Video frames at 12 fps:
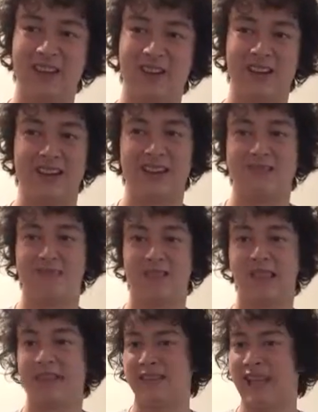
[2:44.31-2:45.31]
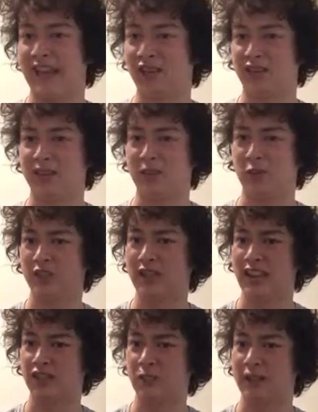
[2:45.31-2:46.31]
Okay, that
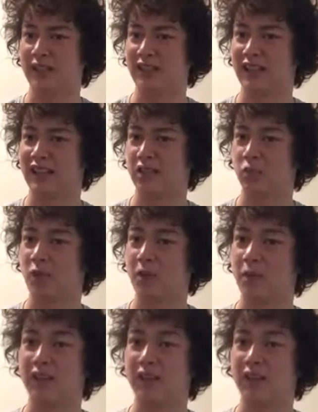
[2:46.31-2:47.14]
reason actually makes sense as well.